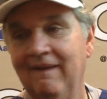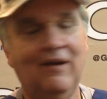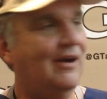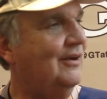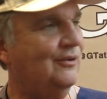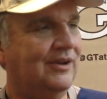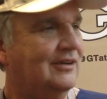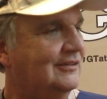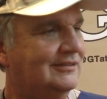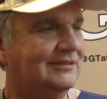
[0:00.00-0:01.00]
Oh, I don't
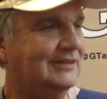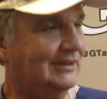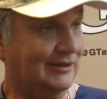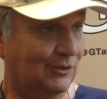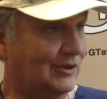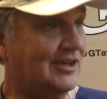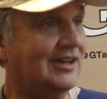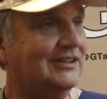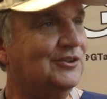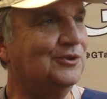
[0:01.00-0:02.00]
know. It don't look
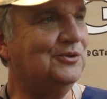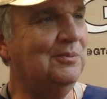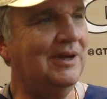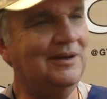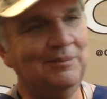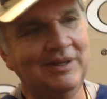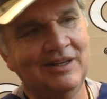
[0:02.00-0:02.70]
like he's hurt too bad to me.